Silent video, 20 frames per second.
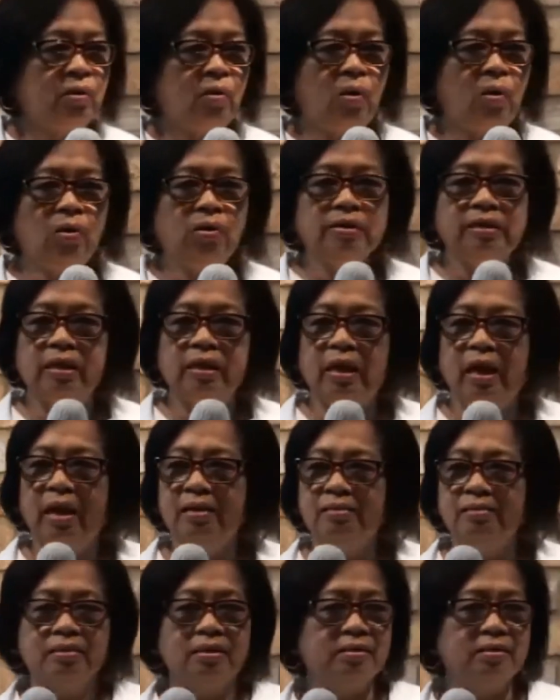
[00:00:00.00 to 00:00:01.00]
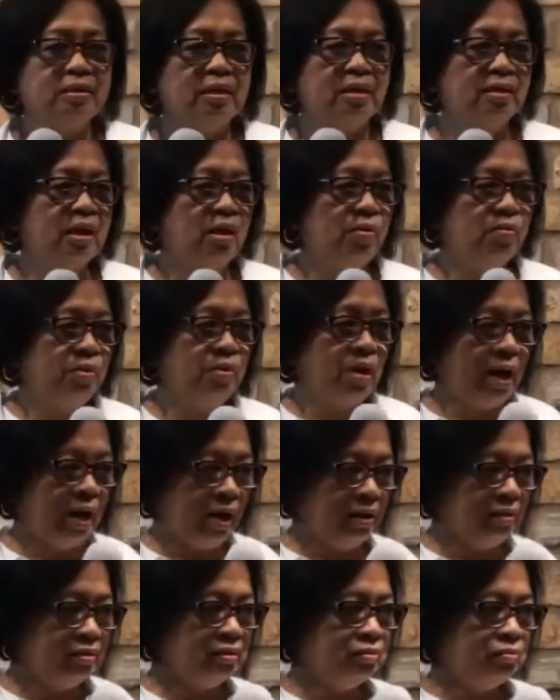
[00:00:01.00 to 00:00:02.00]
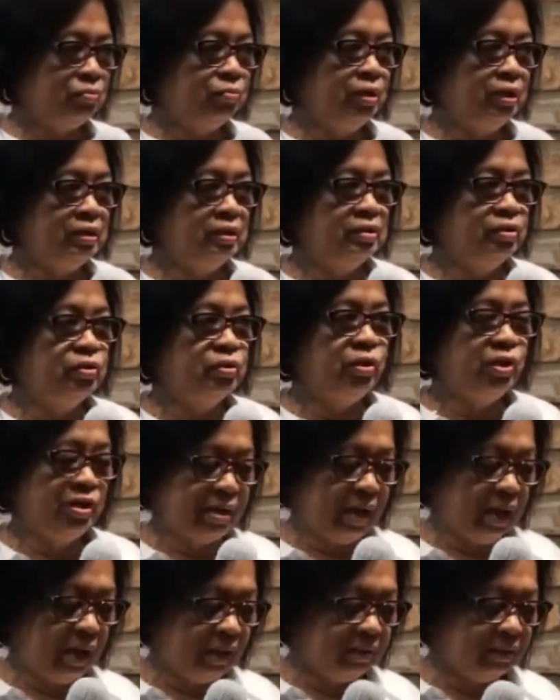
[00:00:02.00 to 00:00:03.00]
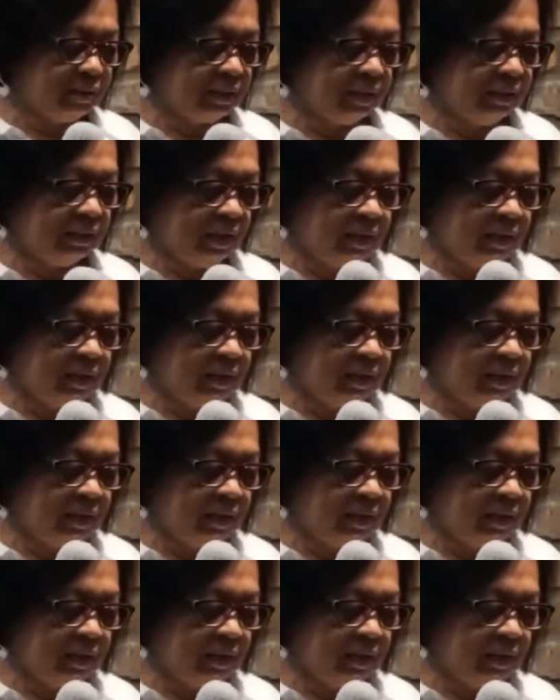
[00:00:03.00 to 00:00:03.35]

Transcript: All the angels around us will join us.